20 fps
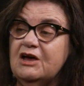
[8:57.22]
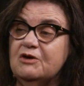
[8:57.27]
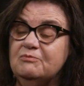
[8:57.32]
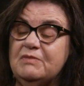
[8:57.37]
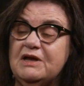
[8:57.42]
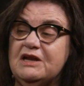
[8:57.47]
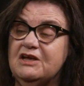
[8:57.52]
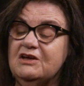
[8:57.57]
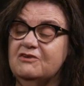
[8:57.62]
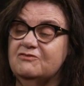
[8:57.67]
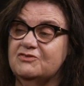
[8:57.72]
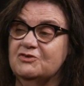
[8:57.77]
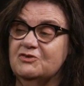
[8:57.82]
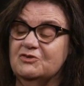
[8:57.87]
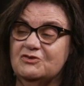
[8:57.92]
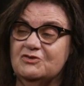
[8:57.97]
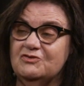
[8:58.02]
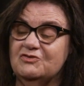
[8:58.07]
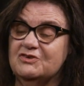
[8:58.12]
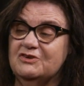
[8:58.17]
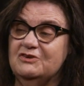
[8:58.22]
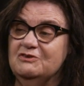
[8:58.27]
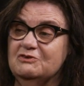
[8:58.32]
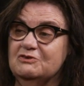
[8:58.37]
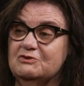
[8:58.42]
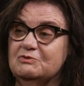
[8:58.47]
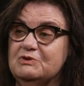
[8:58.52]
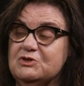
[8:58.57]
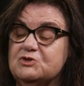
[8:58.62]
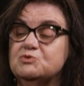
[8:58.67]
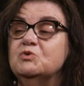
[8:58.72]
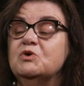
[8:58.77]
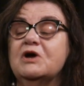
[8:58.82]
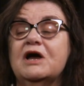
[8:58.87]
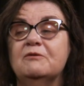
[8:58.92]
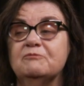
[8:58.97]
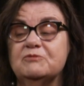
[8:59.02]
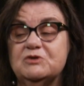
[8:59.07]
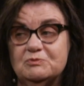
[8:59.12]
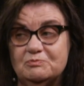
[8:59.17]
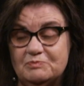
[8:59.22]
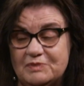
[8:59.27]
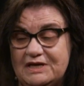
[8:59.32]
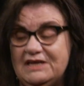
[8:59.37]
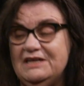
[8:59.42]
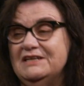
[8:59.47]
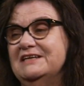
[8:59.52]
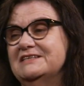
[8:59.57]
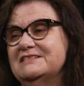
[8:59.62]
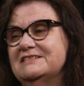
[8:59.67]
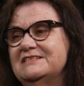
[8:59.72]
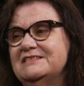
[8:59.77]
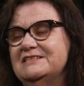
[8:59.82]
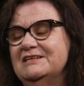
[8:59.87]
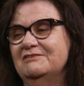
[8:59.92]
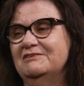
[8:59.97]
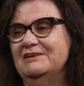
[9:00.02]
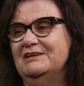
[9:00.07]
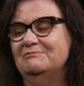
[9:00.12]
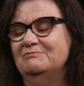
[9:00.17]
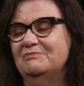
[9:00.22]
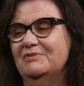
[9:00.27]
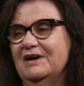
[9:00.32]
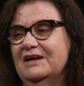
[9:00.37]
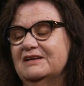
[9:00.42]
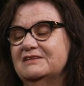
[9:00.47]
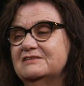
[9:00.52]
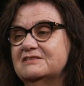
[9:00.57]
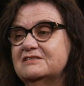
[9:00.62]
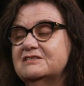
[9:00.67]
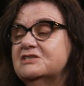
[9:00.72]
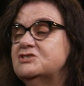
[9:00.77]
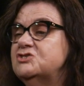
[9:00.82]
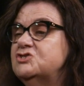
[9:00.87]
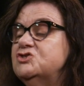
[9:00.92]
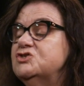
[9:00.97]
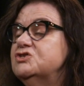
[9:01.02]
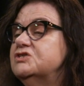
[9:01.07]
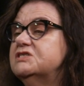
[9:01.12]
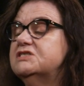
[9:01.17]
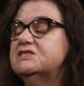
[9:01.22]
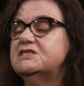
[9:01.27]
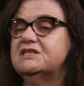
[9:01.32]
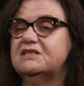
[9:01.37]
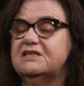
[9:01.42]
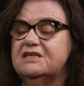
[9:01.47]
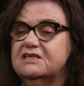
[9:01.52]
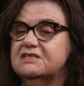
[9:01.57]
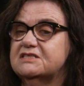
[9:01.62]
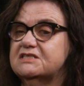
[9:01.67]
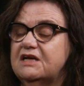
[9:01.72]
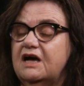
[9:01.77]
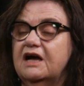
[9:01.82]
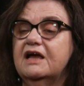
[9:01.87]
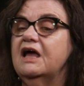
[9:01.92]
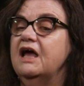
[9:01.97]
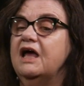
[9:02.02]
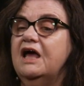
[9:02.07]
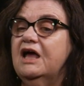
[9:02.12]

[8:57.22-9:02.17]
Many of the sorts of skills which will come to be necessary in practice. So students did things like